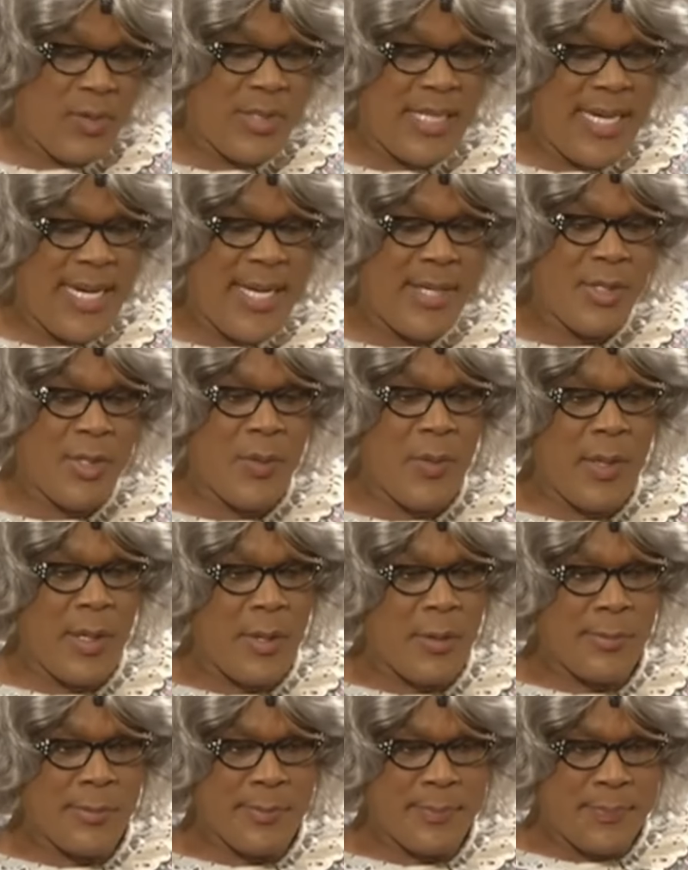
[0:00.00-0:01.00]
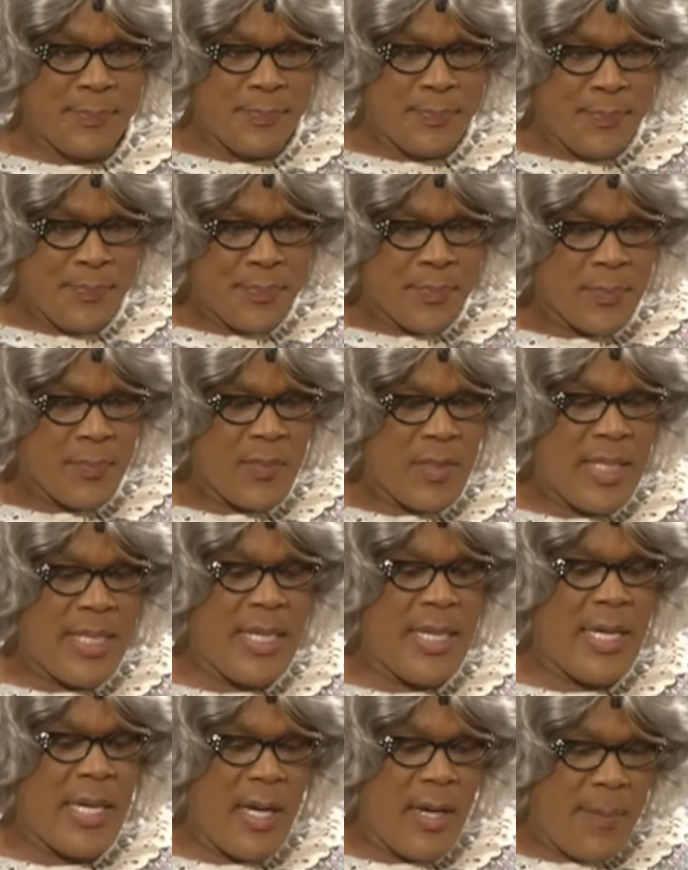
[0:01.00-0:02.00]
don't stay there too long.
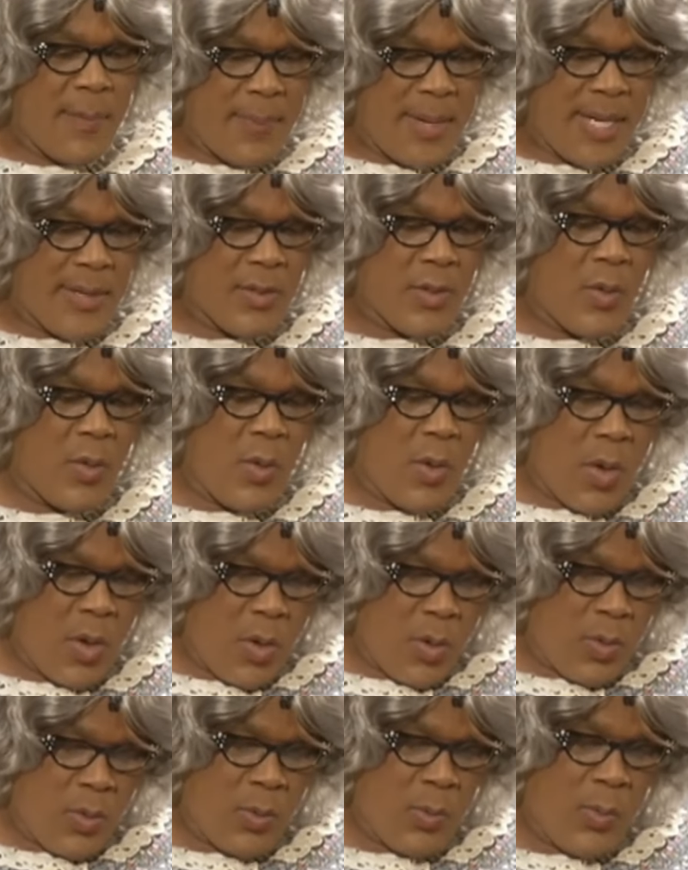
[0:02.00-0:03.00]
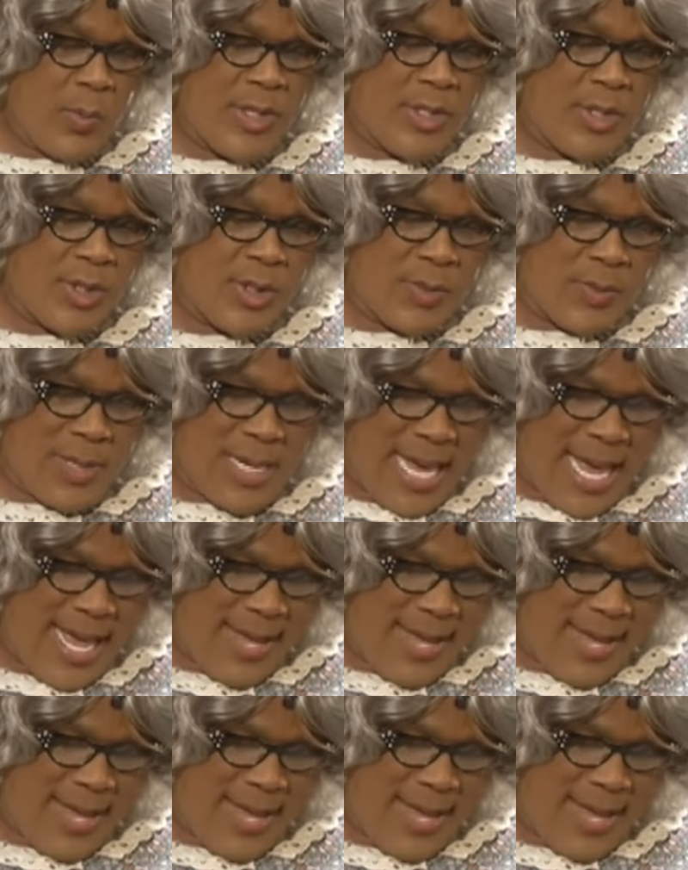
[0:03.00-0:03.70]
Get up and go on with your